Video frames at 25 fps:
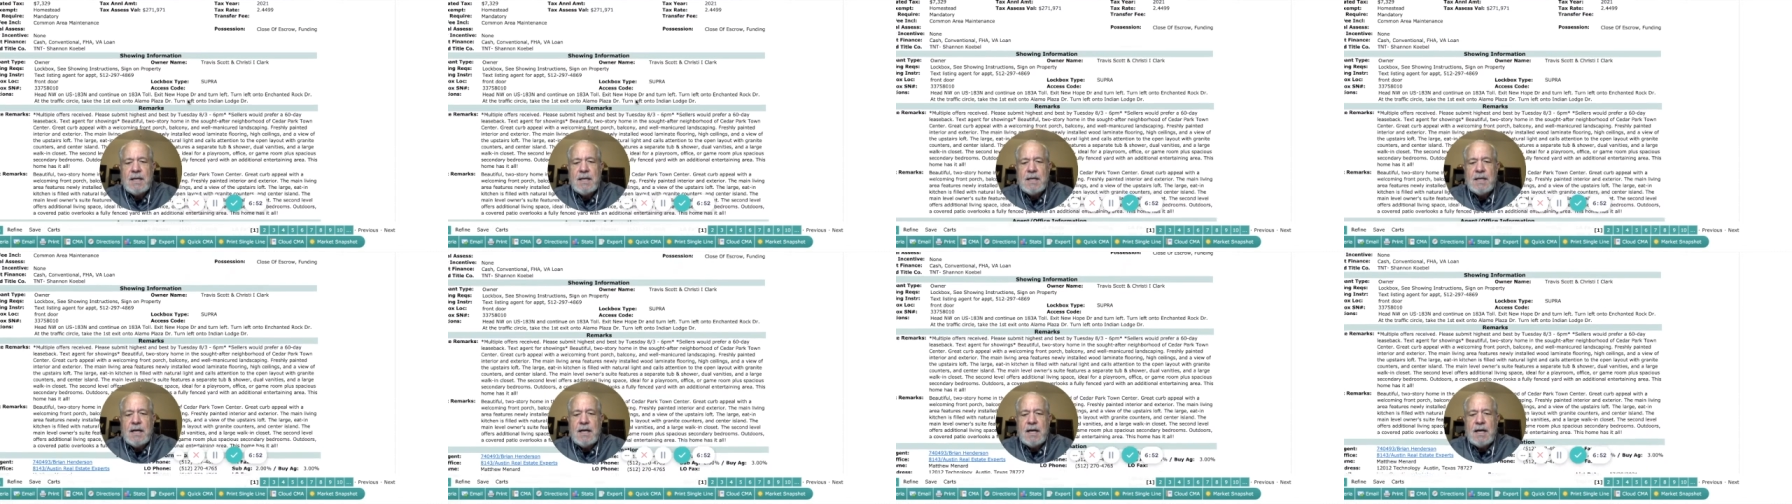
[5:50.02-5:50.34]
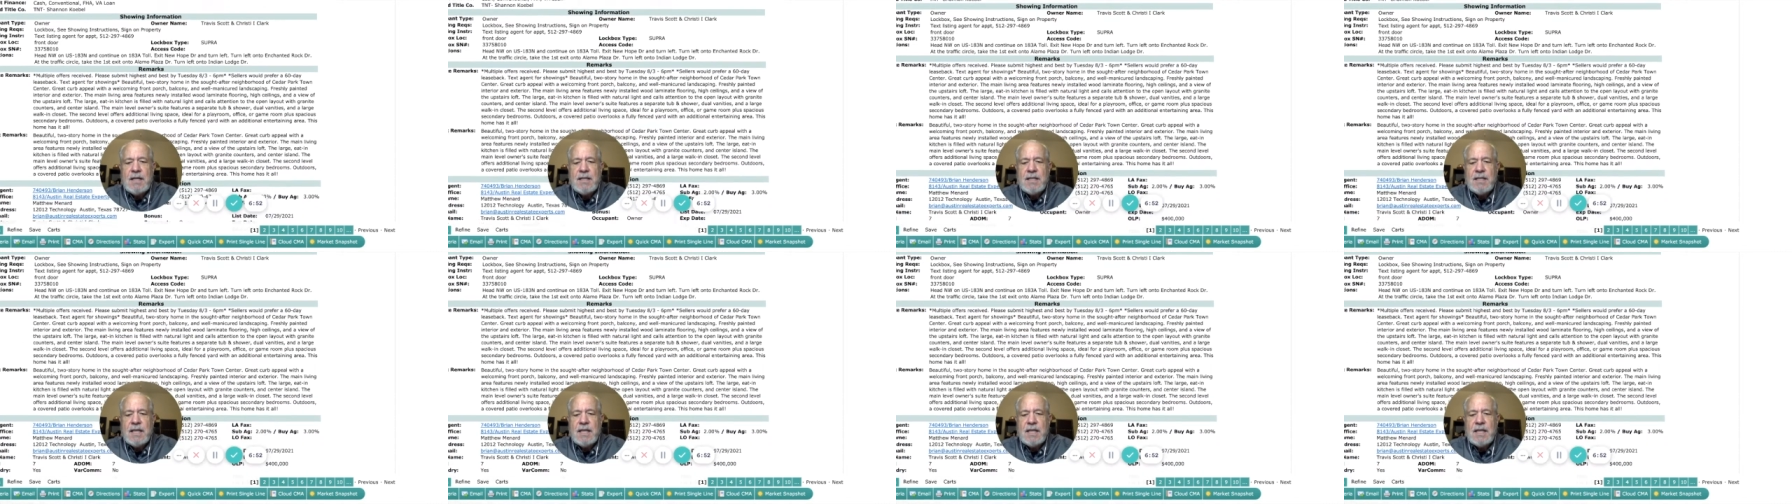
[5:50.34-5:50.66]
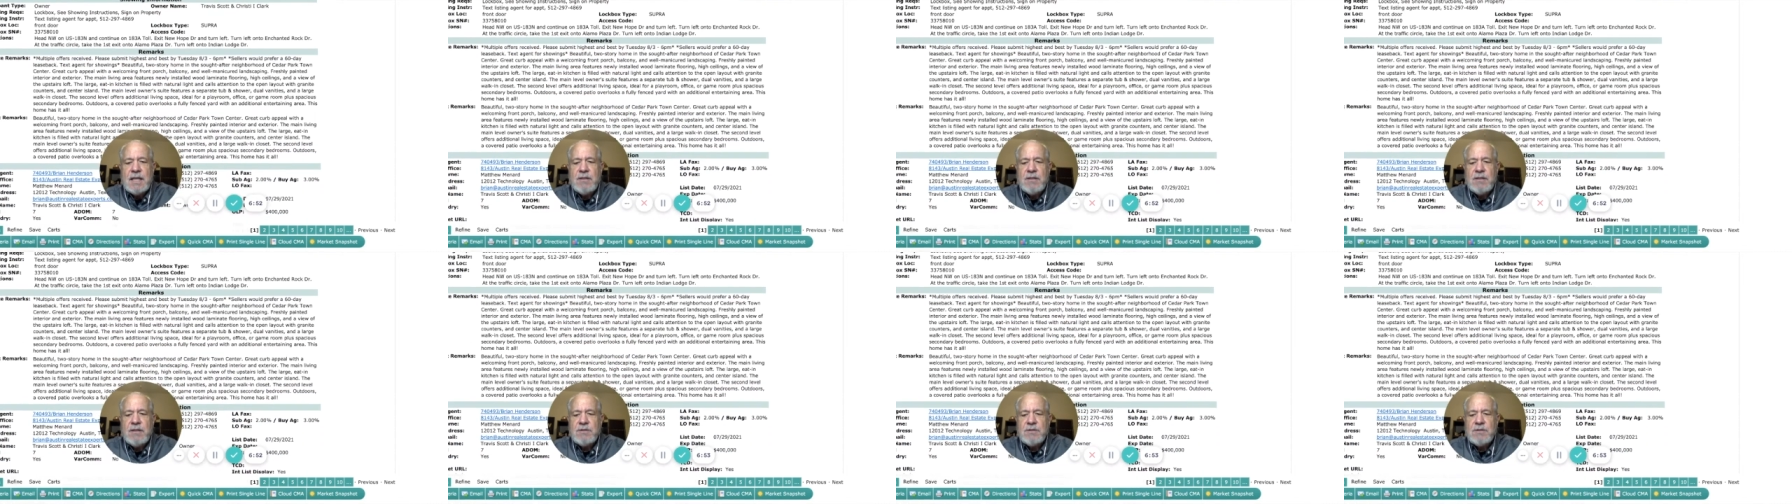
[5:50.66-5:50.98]
Uh, the
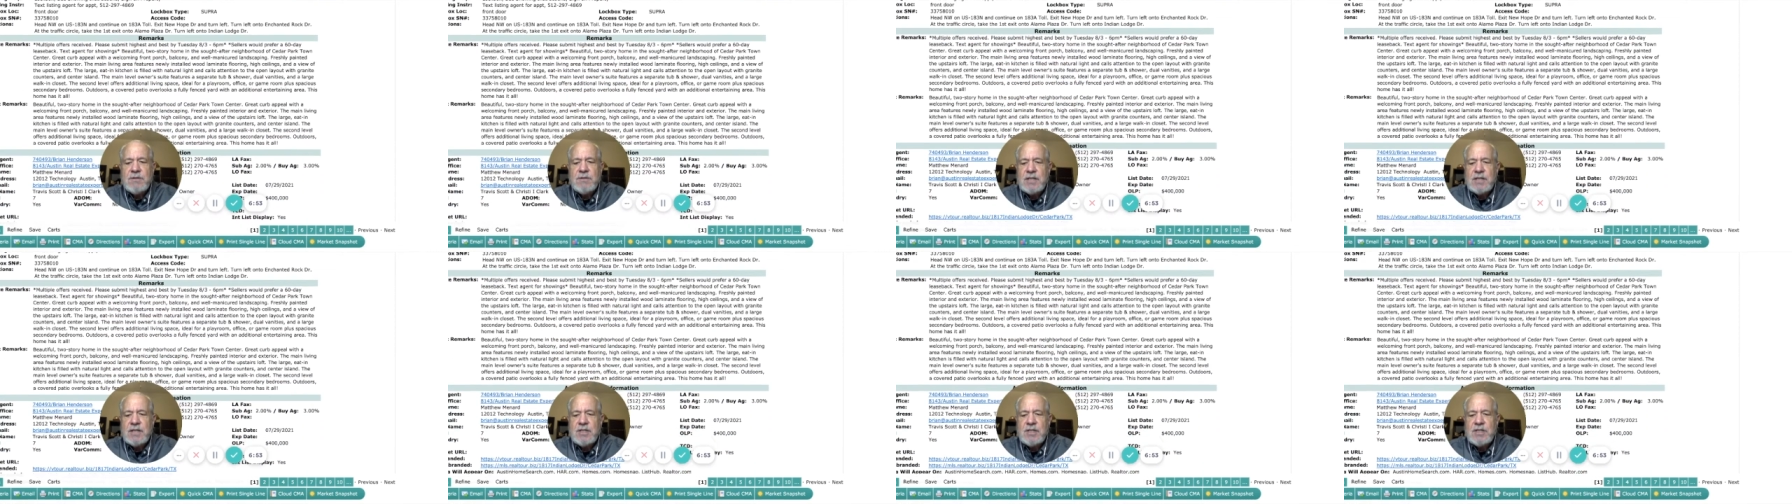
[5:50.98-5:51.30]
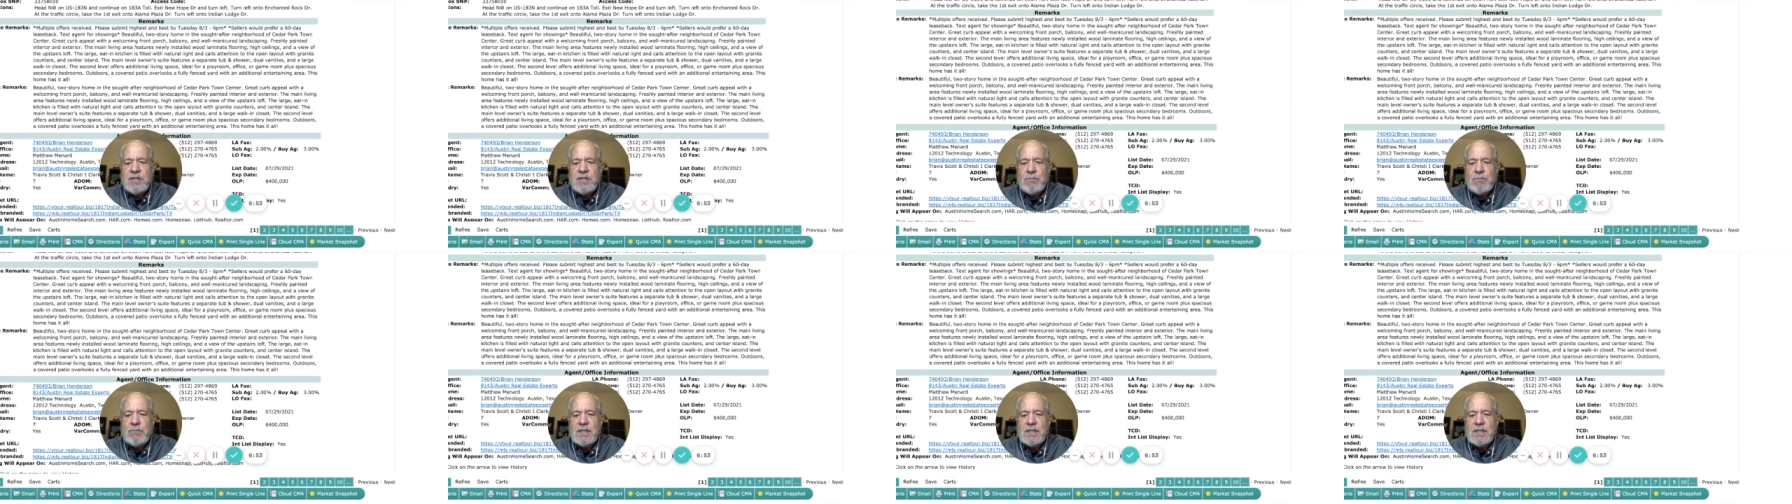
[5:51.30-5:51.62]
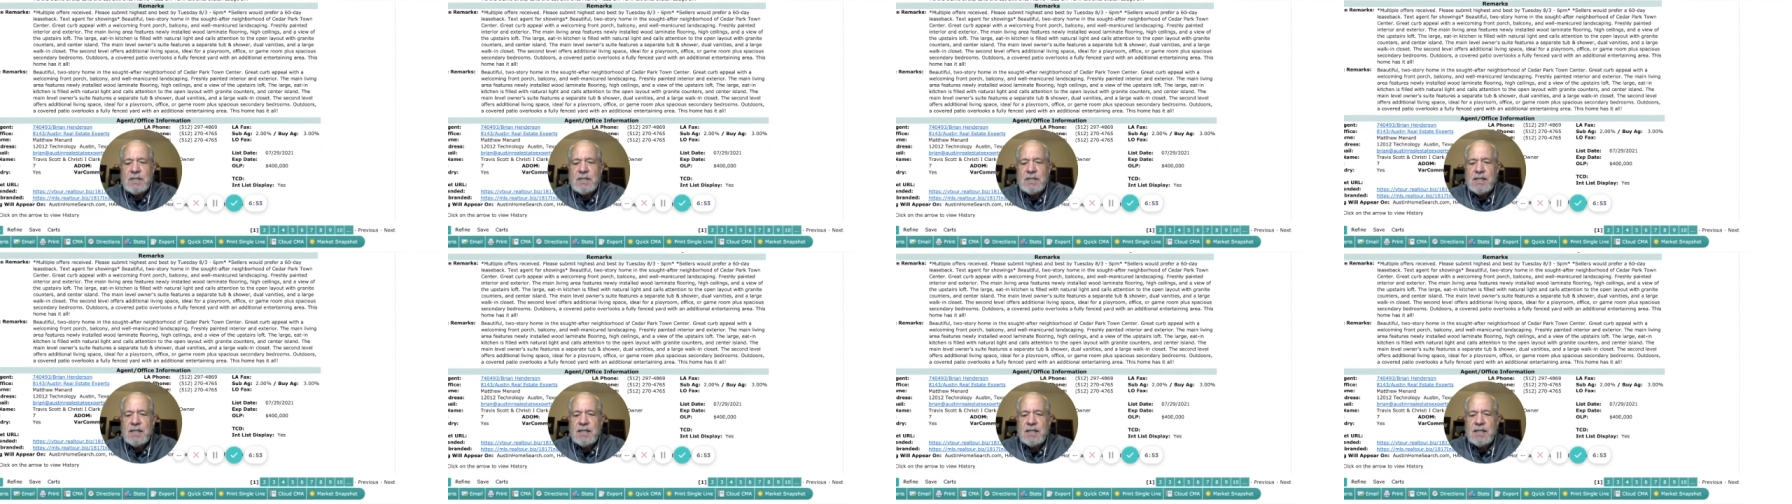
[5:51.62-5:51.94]
other section I want to
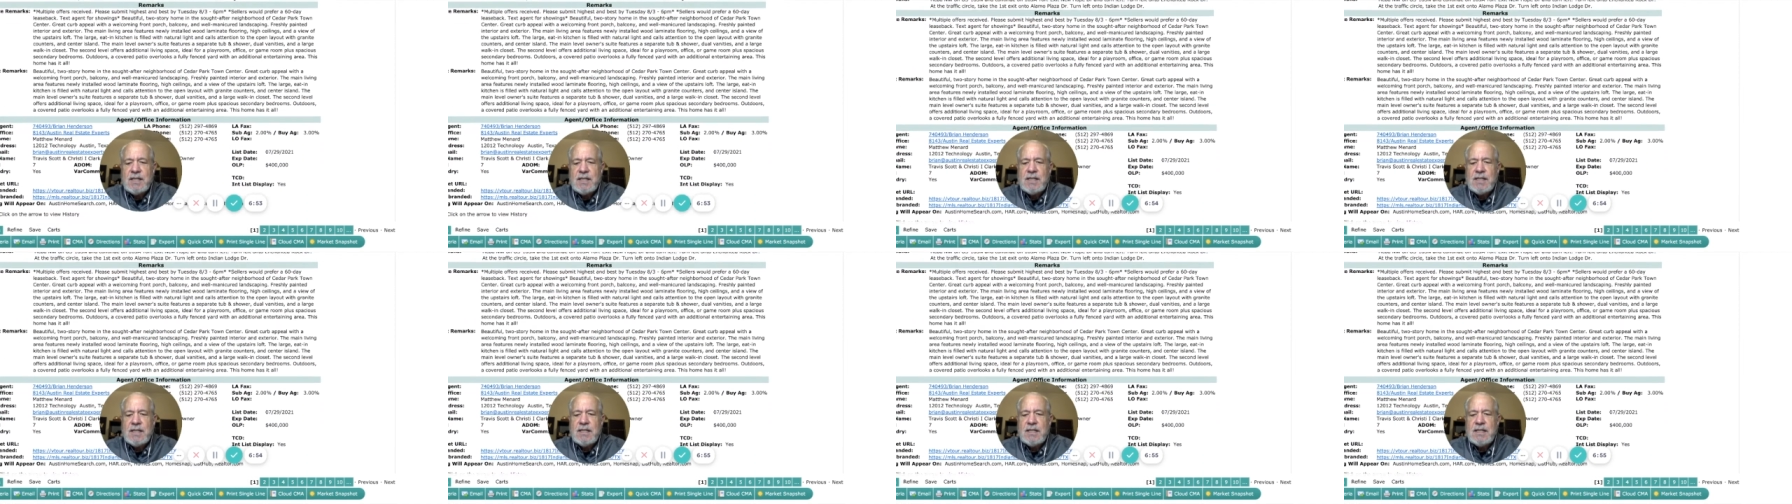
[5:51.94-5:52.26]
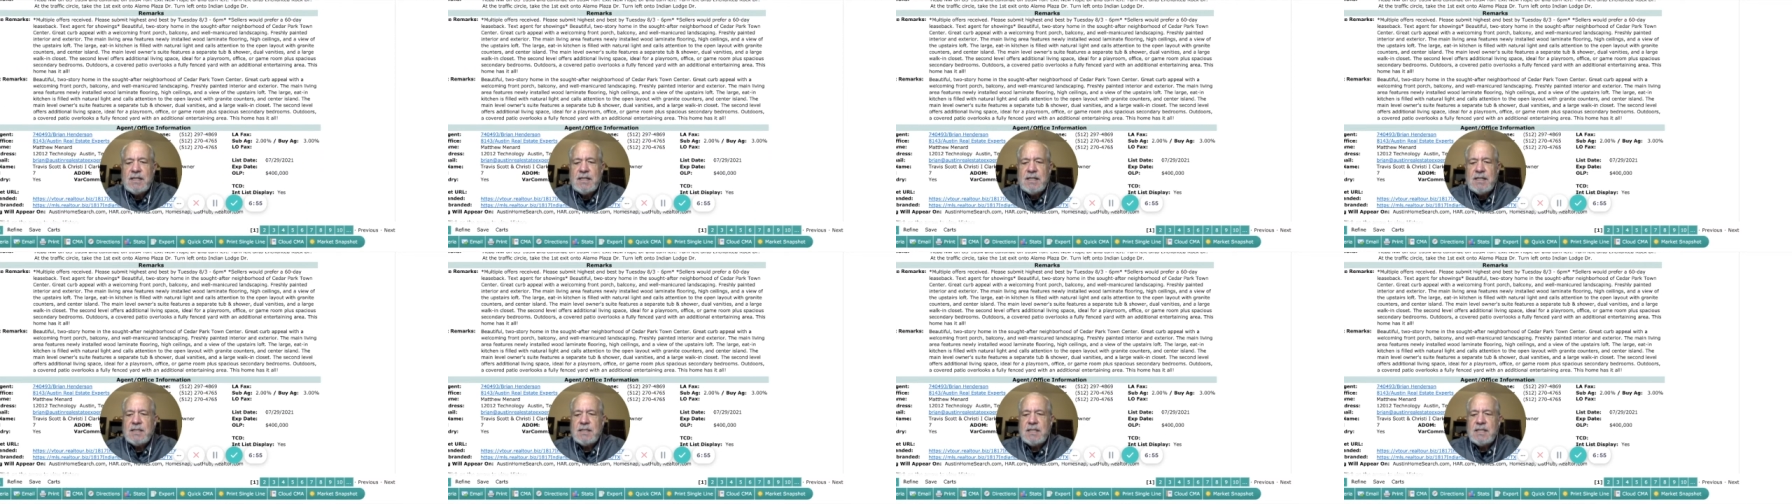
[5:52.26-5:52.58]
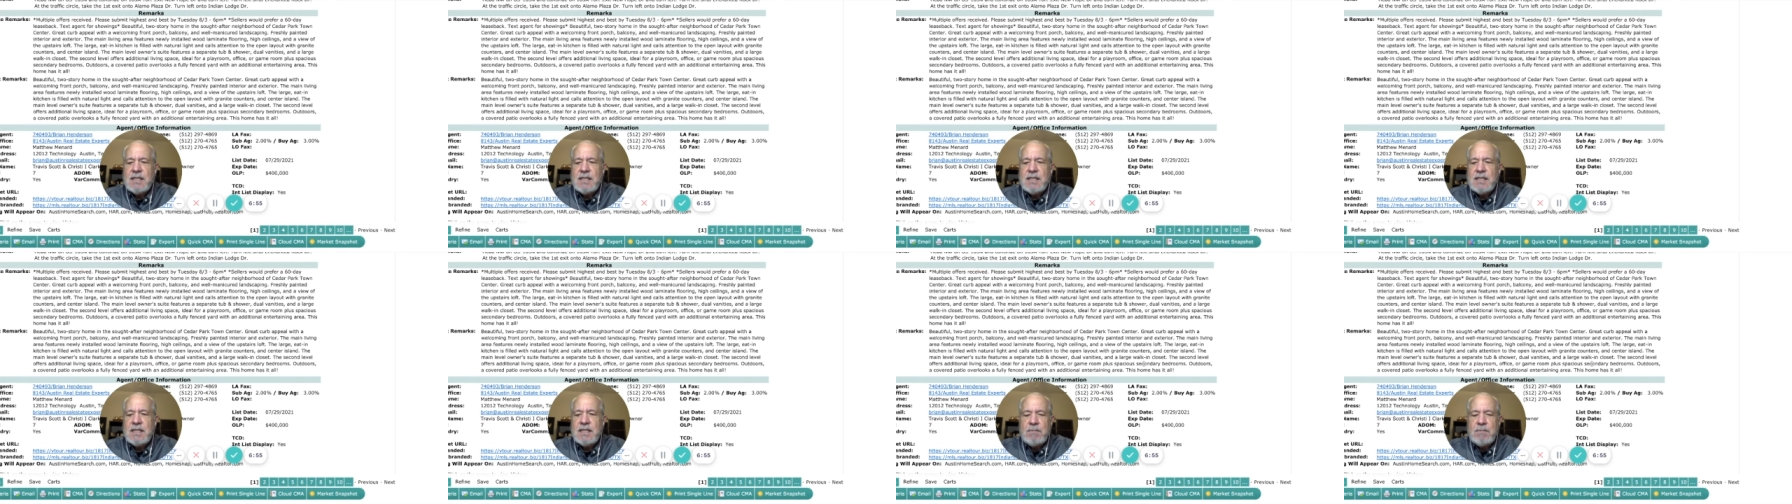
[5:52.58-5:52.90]
see is
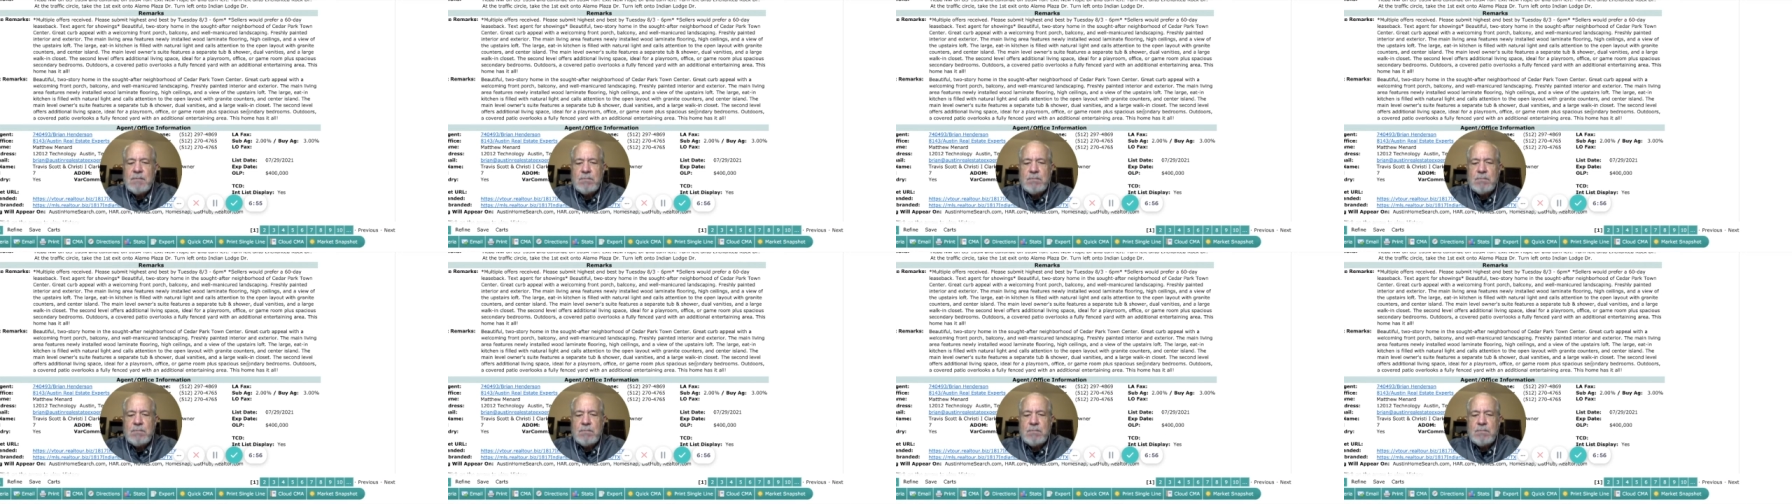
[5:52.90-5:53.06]
the